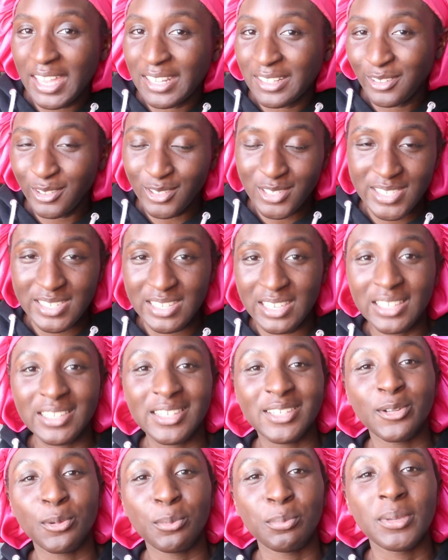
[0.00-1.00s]
and you'll see
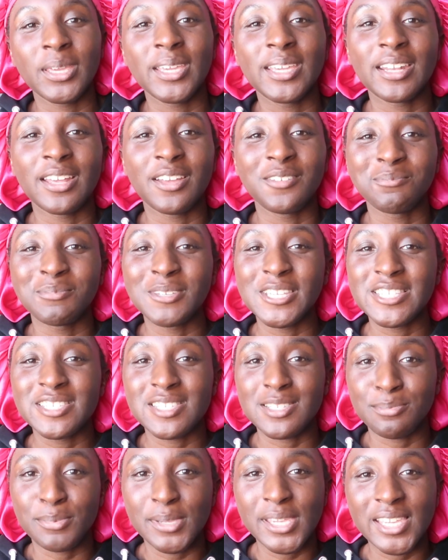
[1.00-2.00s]
a little bit of me
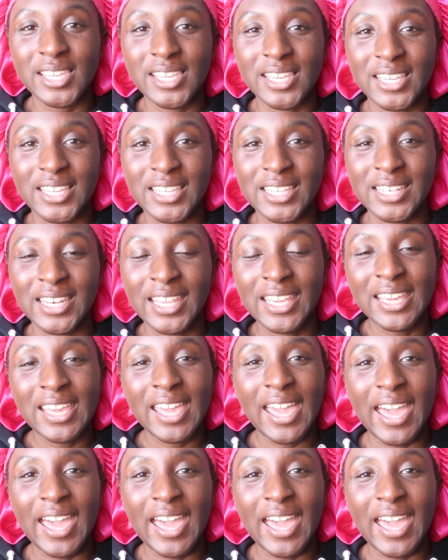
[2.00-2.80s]
speaking